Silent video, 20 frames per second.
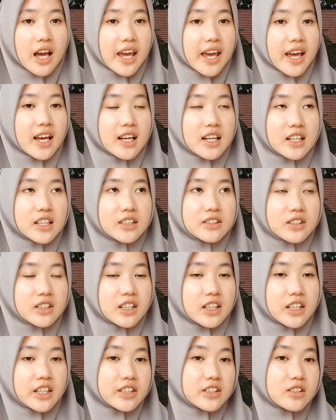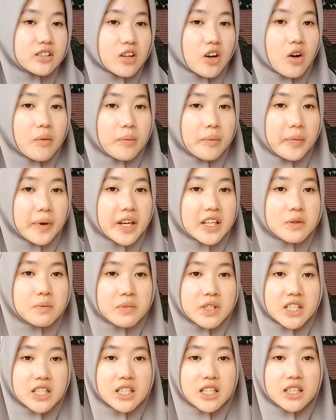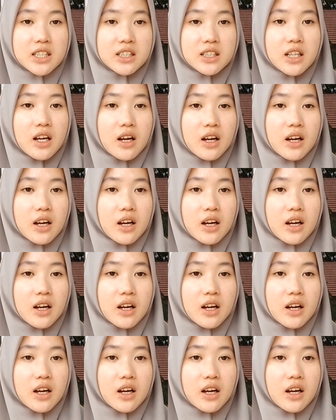as it conveys meaning